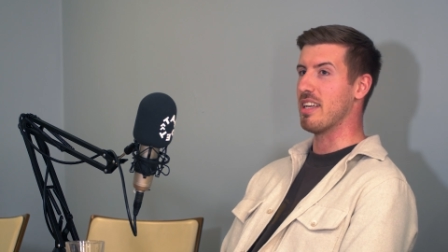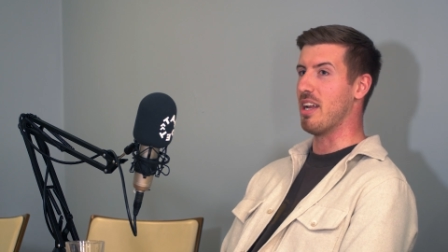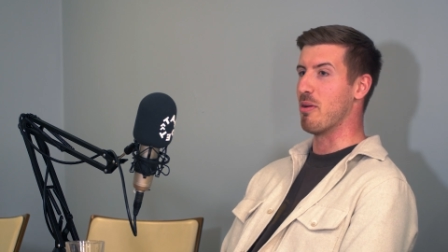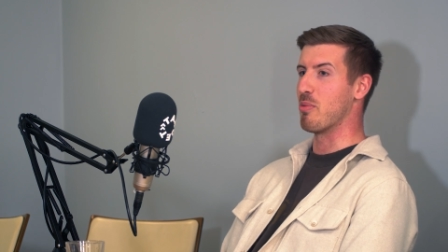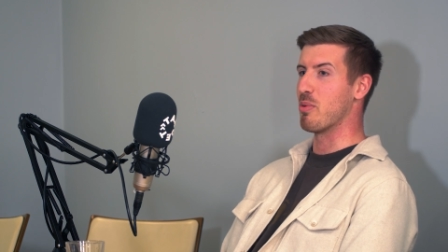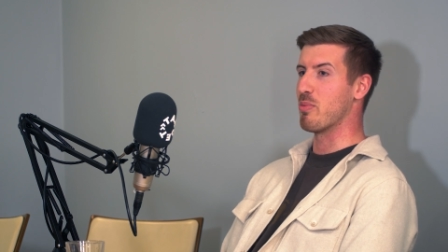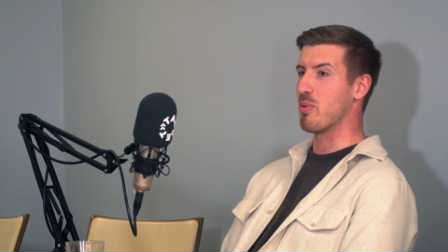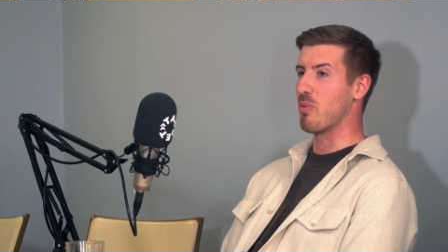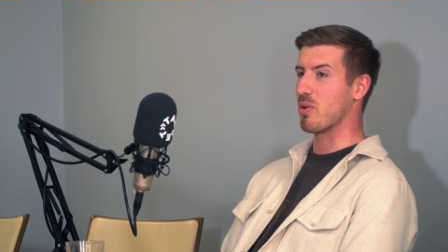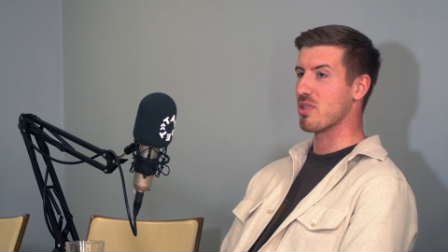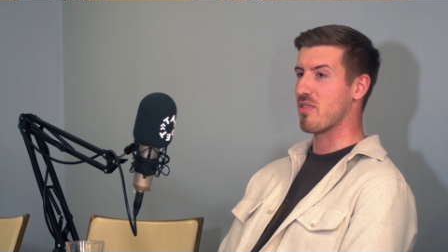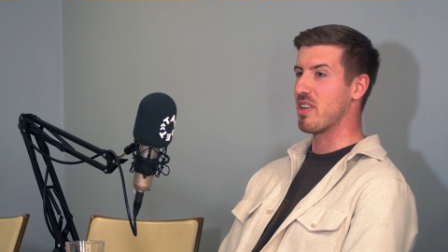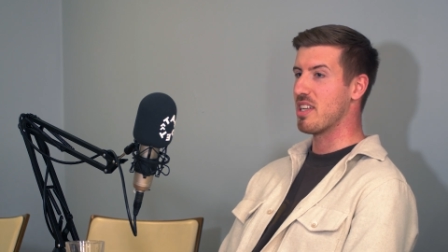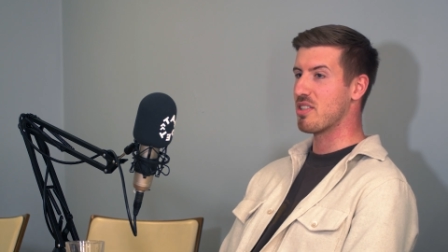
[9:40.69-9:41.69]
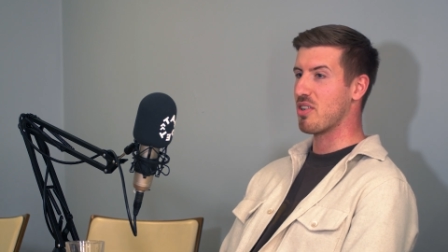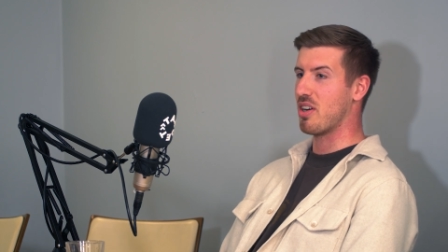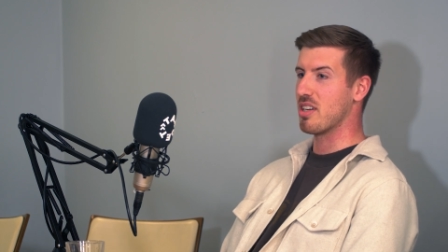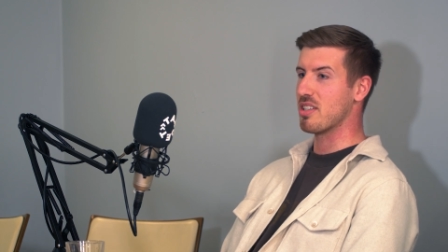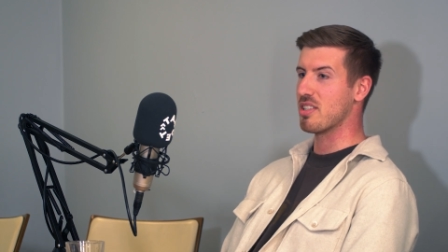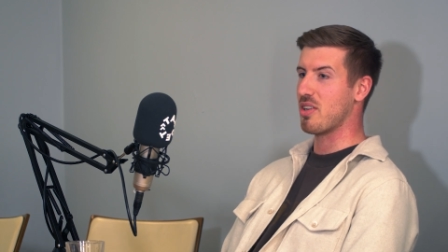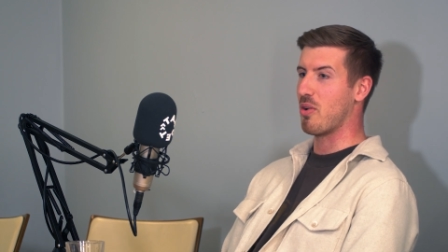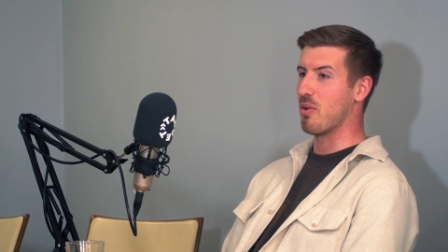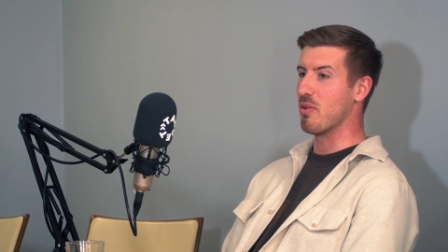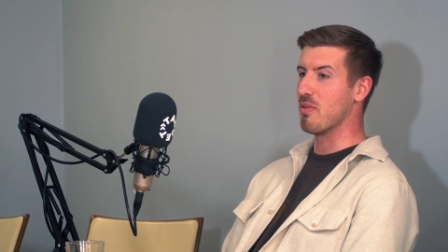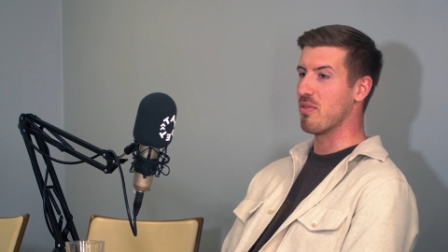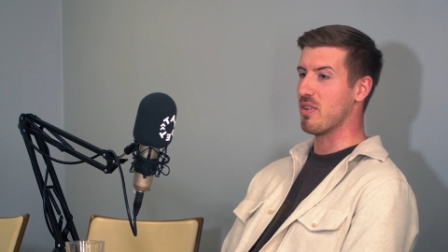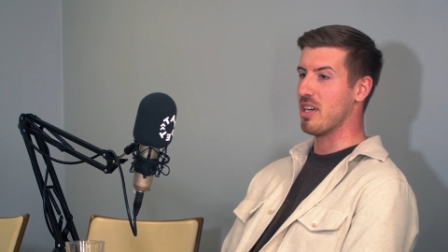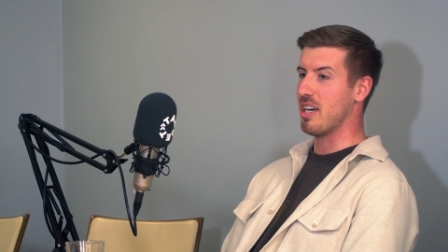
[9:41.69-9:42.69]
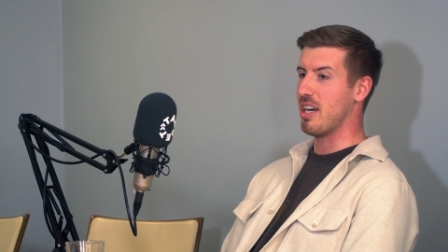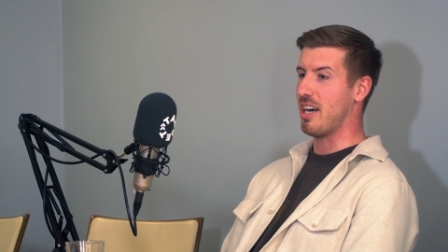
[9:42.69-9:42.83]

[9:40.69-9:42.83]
we wasn't really trying to solve